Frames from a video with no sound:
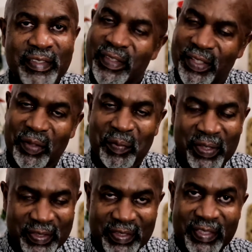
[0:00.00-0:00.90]
You know,
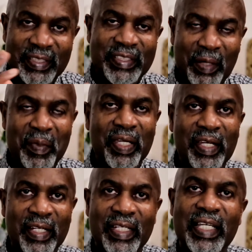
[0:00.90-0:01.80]
but in
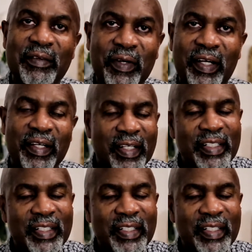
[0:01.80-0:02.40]
Jamaican lingua,